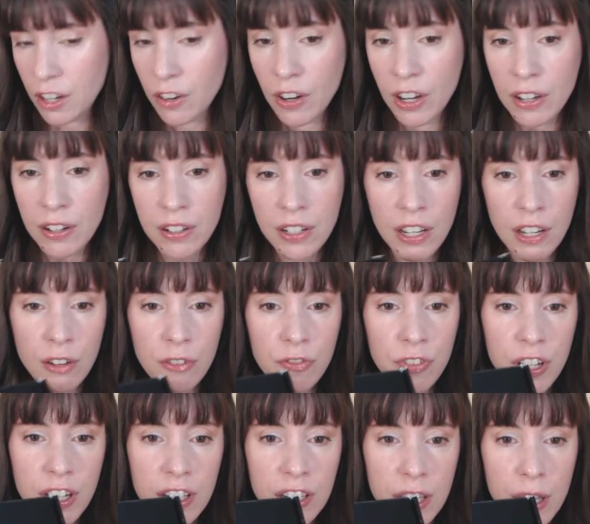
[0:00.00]
All right, now
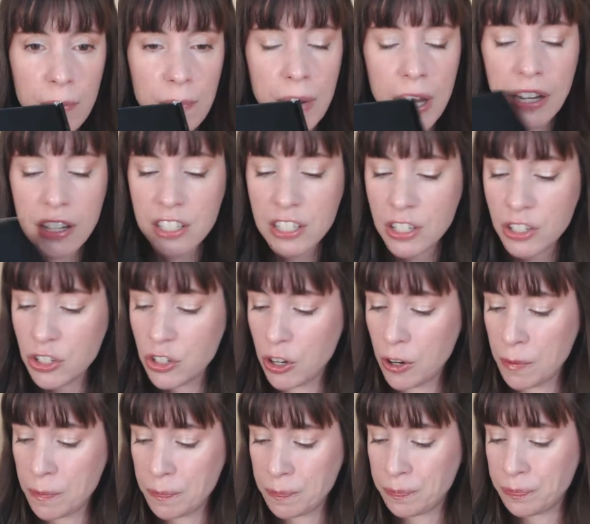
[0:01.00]
finally,
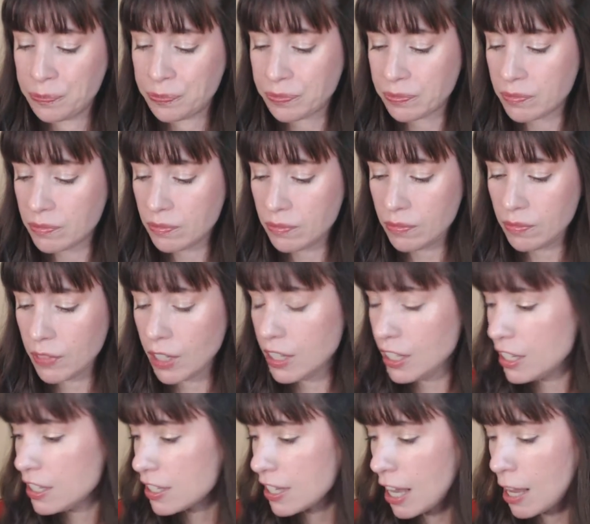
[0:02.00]
BoxyCharm.
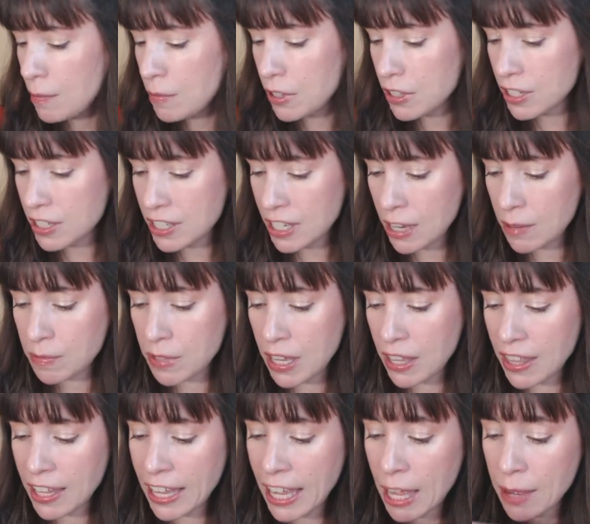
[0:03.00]
And these came on the same
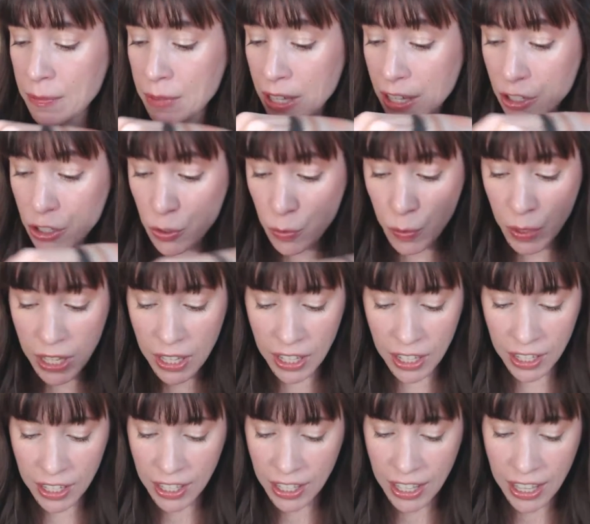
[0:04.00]
day. They came last
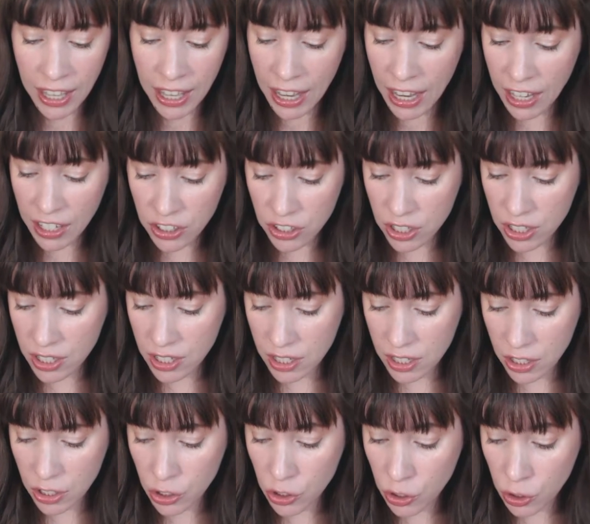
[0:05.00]
week. I
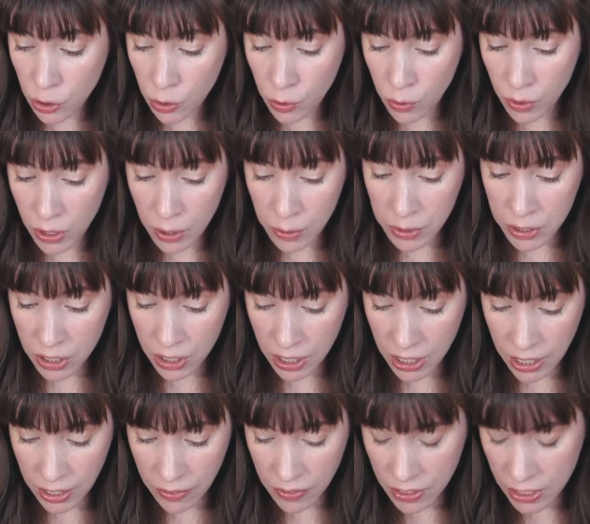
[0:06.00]
just knew I wasn't
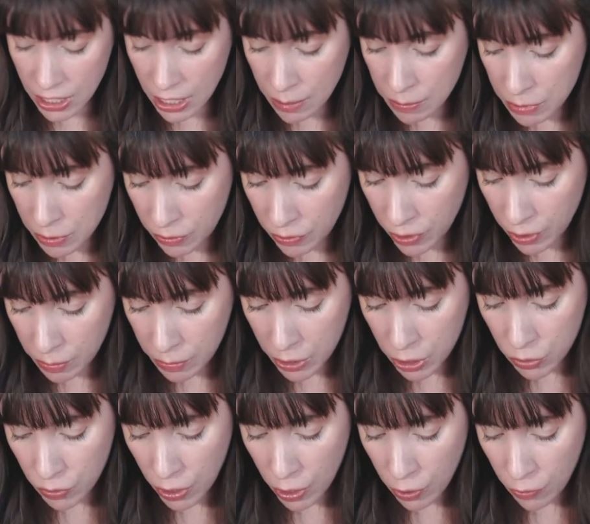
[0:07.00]
going to have time to film
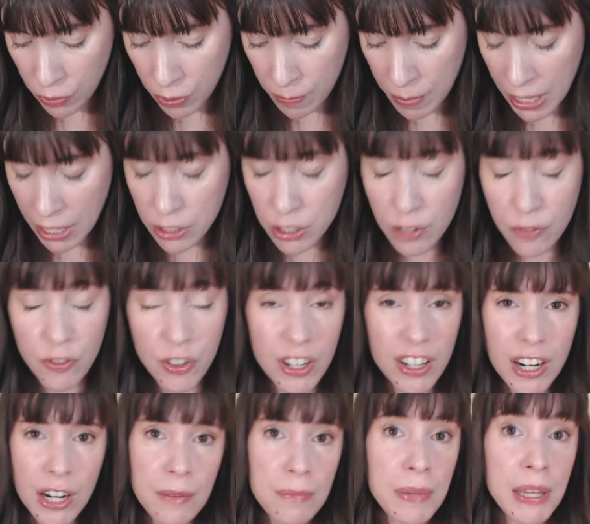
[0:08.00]
this right off the bat, so I
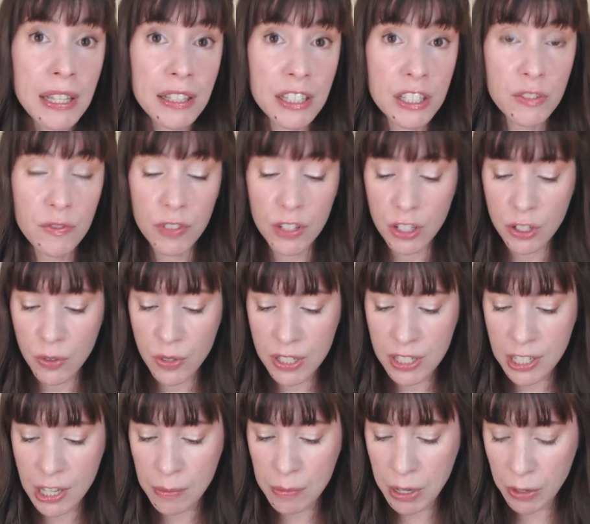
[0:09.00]
figured I'd make this video a
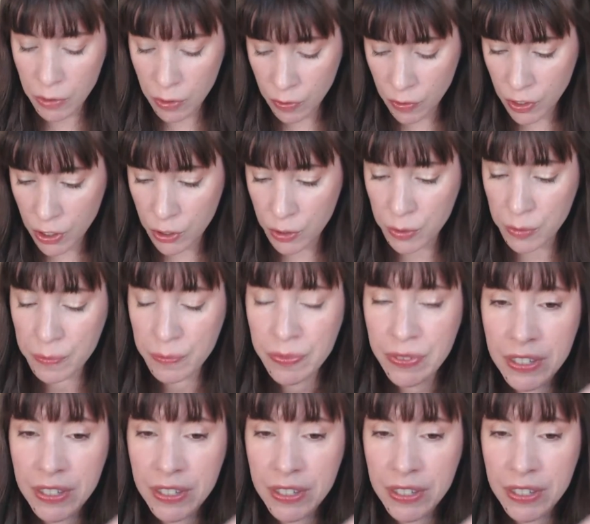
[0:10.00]
semi-review.